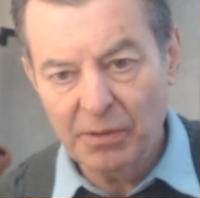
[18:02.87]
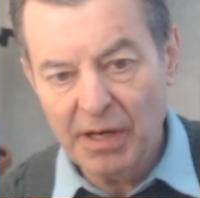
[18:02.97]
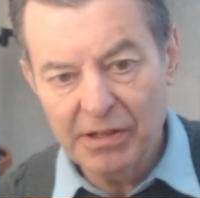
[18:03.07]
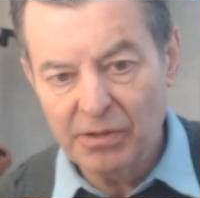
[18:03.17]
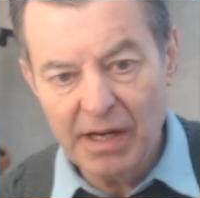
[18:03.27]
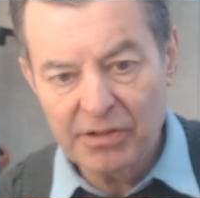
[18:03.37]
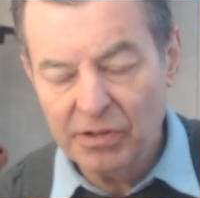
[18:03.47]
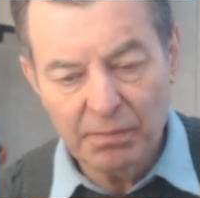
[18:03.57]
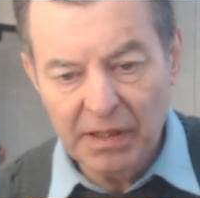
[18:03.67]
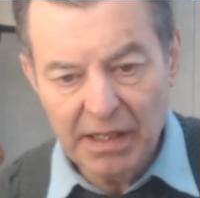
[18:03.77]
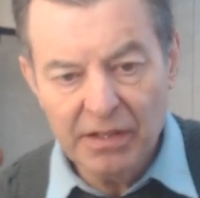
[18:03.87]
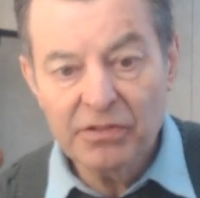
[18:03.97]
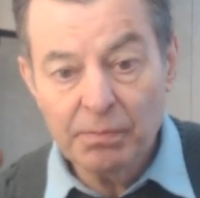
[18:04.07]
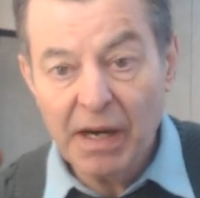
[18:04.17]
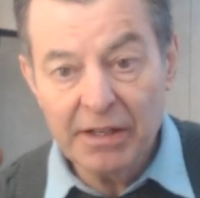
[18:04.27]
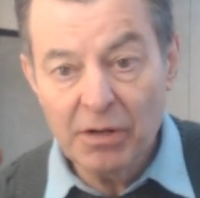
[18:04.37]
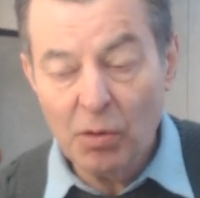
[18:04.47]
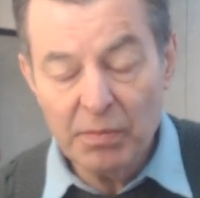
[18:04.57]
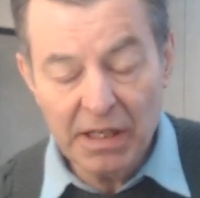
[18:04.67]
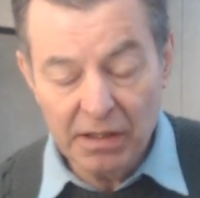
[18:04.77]
in the right direction, but is by
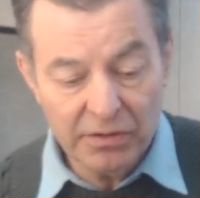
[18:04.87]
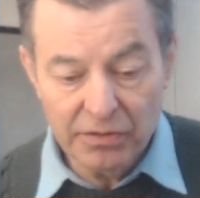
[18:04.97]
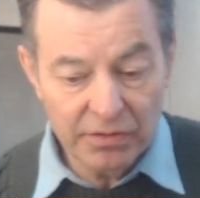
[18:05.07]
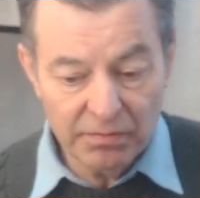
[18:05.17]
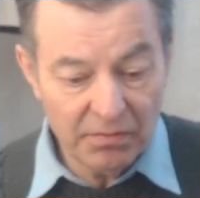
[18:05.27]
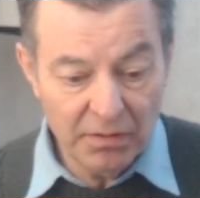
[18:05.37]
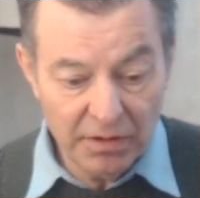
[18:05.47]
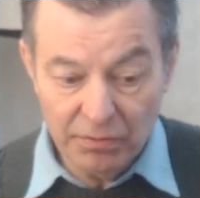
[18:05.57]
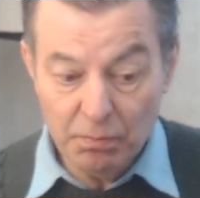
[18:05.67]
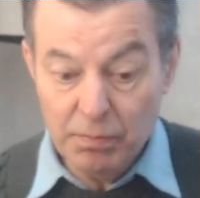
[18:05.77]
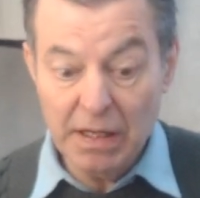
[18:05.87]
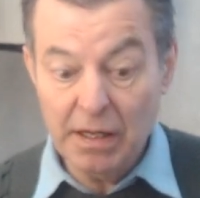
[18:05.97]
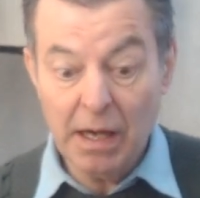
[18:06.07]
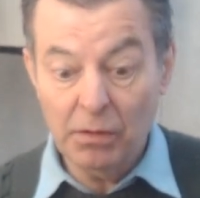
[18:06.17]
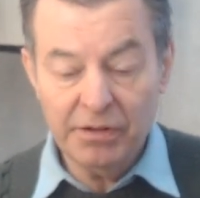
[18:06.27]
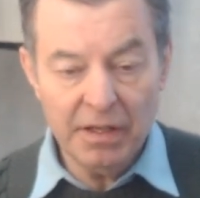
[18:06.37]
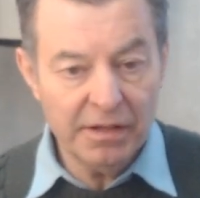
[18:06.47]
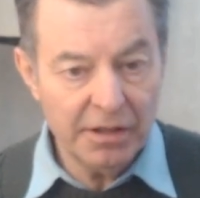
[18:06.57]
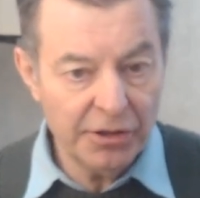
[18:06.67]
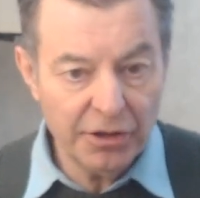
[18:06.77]
no means this big healthy
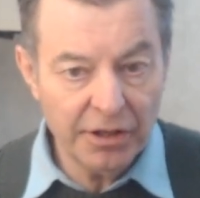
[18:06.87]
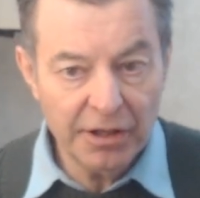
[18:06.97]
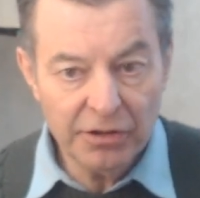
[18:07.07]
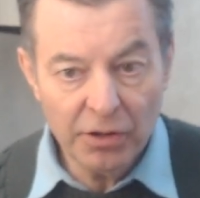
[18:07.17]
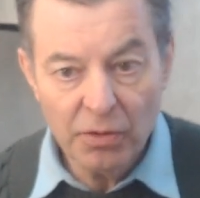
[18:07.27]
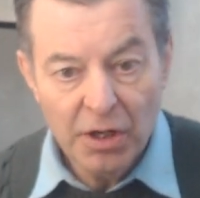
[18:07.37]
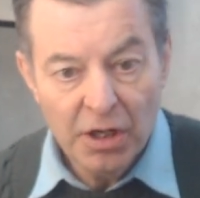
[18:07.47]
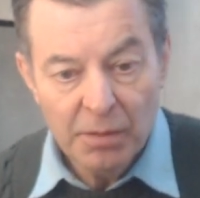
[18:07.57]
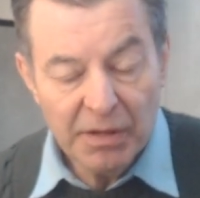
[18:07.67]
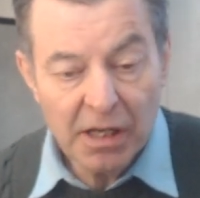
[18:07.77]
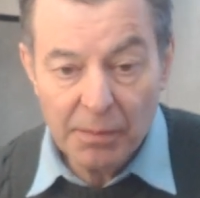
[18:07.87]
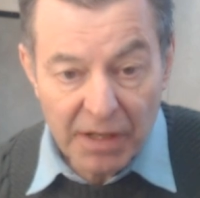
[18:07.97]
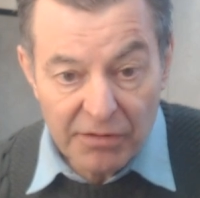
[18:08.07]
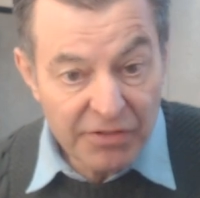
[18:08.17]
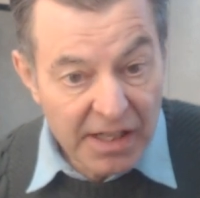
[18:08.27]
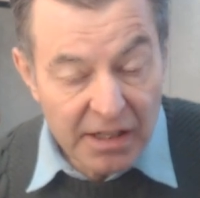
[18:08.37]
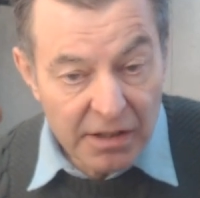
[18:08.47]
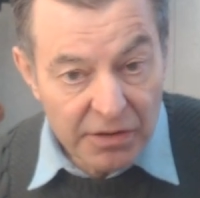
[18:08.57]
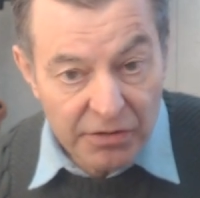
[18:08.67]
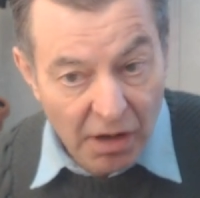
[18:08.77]
thing you're going to do. Becoming a
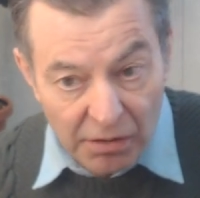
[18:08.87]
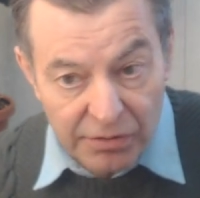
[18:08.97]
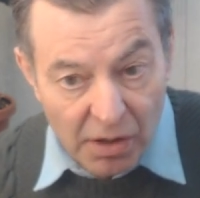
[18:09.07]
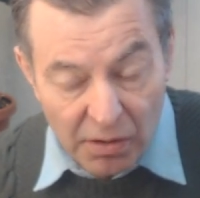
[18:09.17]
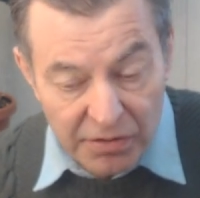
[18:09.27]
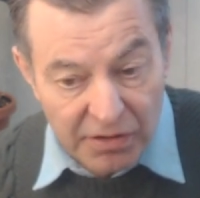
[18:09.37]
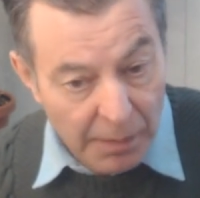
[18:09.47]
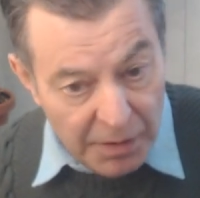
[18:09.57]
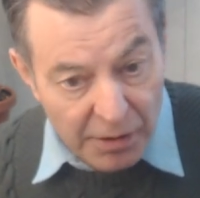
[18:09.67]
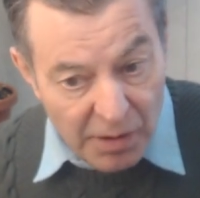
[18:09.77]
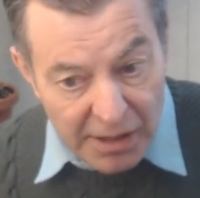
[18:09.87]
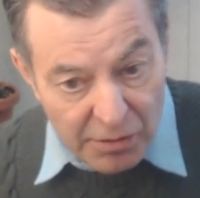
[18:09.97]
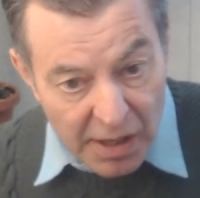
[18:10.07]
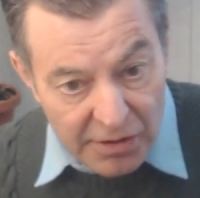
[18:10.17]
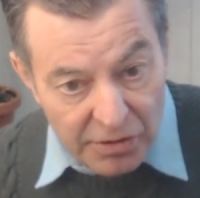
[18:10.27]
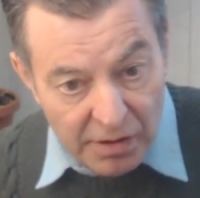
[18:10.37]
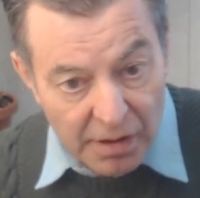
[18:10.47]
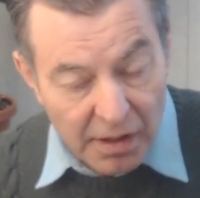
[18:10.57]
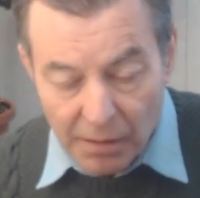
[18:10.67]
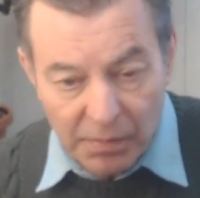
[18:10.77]
vegan is also a step in the right direction,
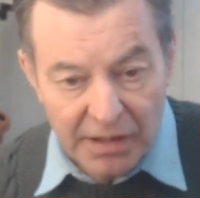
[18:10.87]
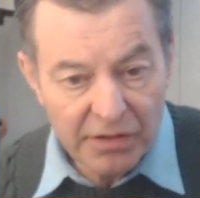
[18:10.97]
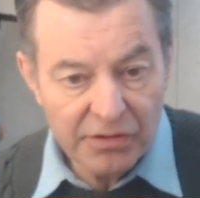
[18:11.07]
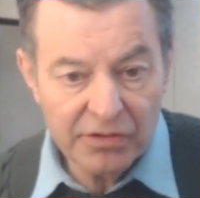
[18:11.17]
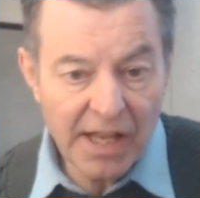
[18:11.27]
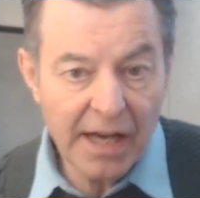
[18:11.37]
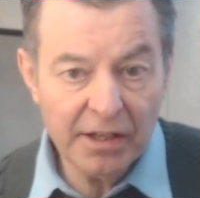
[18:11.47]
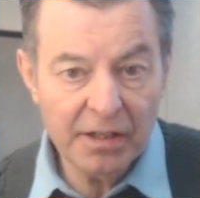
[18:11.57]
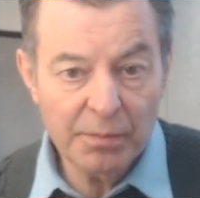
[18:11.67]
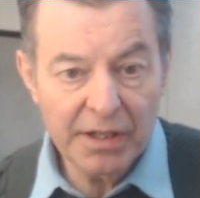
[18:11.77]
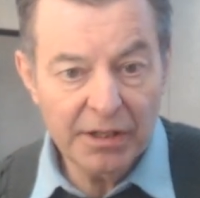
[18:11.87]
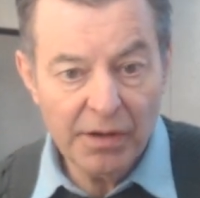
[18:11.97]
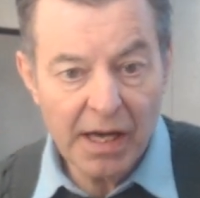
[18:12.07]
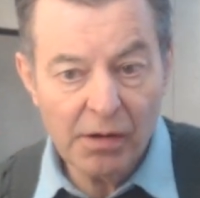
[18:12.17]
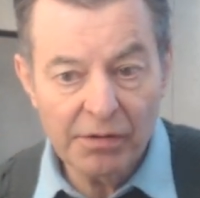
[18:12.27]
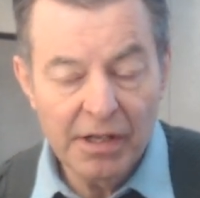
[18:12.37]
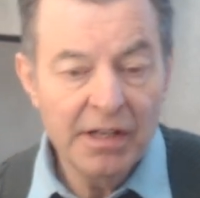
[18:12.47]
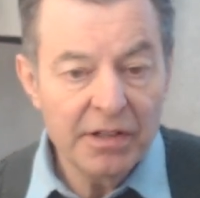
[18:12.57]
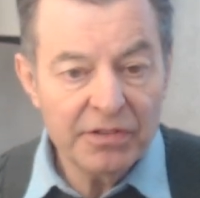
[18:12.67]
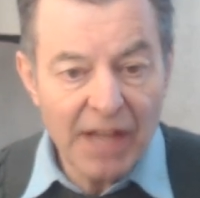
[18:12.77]
but it's not going to bring you health.
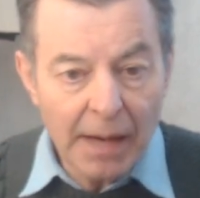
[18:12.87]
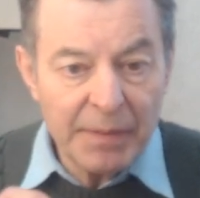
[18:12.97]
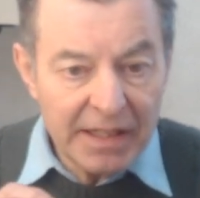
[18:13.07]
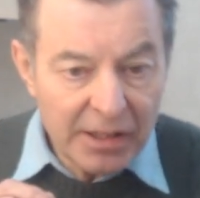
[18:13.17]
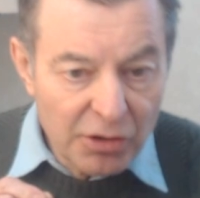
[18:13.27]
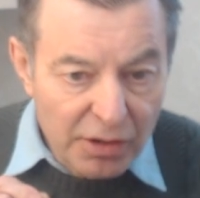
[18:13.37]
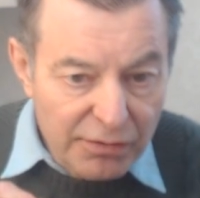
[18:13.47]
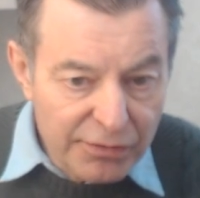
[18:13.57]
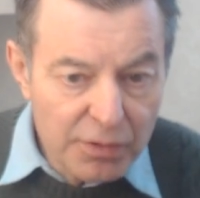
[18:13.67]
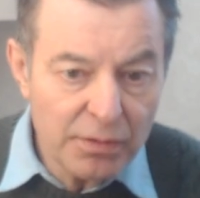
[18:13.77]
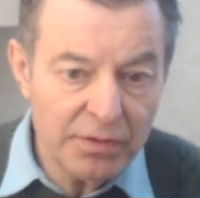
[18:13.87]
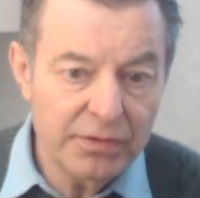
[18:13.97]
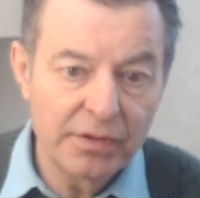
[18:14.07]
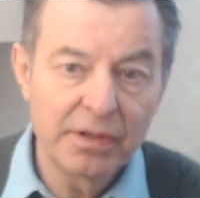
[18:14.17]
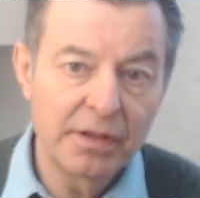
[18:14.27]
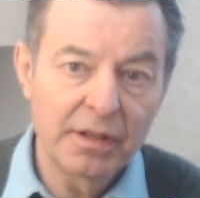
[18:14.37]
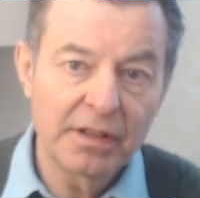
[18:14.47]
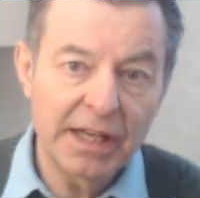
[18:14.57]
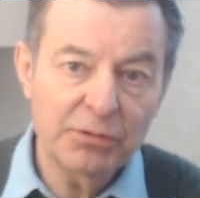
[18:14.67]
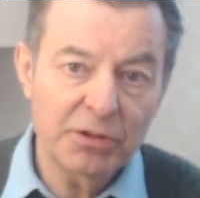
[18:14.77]
Stop eating cooked foods.
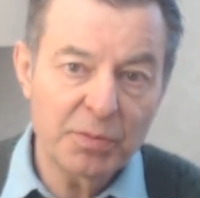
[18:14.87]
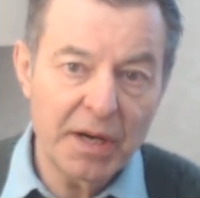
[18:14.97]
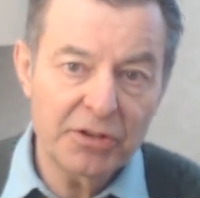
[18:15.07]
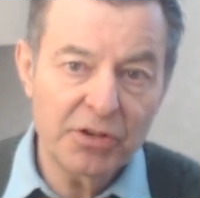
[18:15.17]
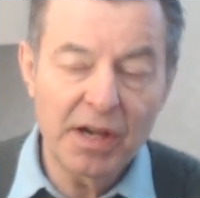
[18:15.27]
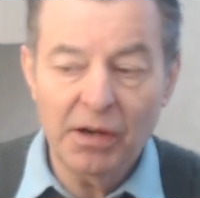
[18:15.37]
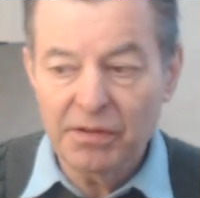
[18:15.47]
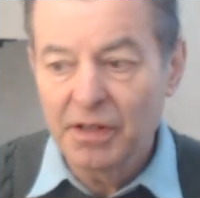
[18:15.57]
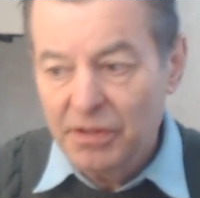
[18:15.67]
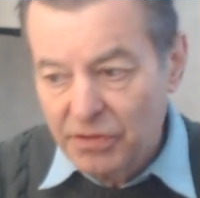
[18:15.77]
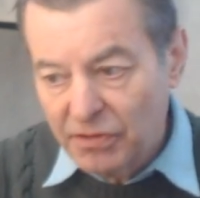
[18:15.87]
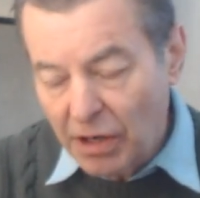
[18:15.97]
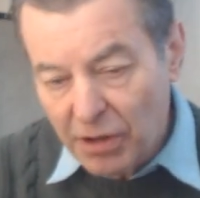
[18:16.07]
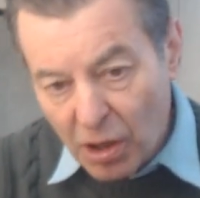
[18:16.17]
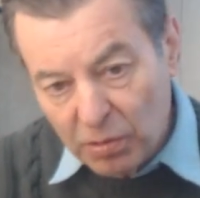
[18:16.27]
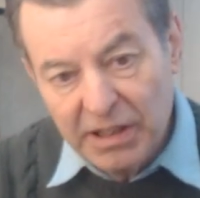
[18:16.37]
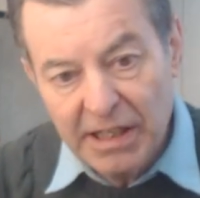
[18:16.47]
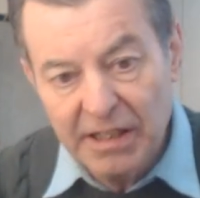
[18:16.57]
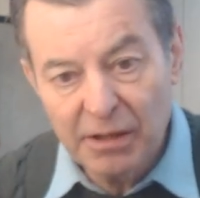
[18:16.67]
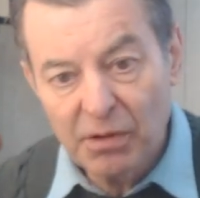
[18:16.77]
That's what brings you health. Start only
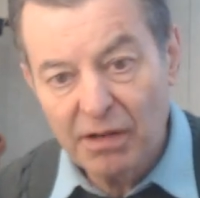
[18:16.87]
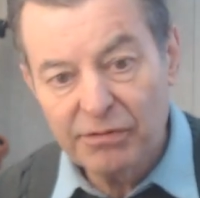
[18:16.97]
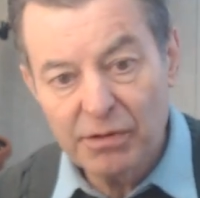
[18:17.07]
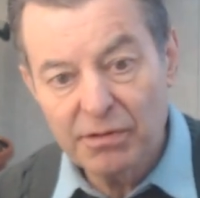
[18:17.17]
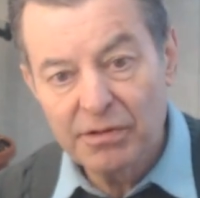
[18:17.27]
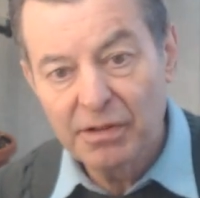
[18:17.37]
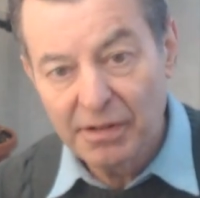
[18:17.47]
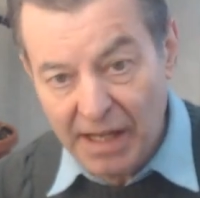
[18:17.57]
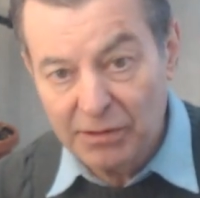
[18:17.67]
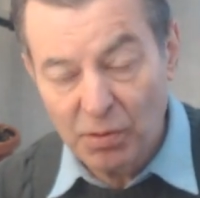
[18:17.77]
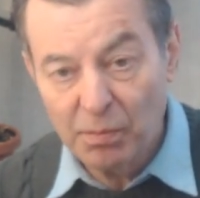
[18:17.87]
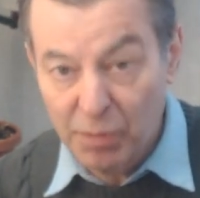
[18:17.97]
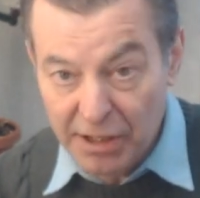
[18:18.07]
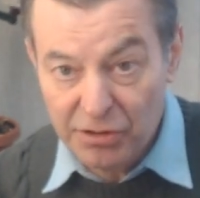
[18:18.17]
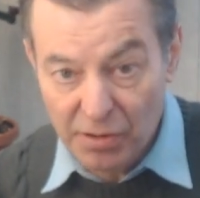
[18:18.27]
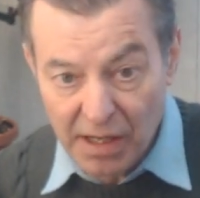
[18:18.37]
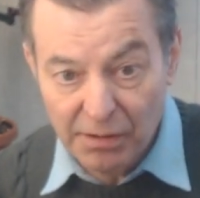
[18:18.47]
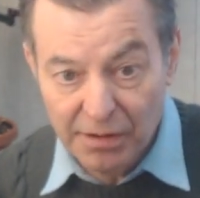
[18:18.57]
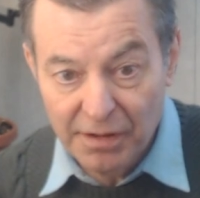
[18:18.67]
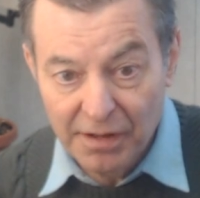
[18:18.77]
eating raw foods. That's what brings you
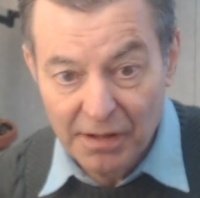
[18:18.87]
health.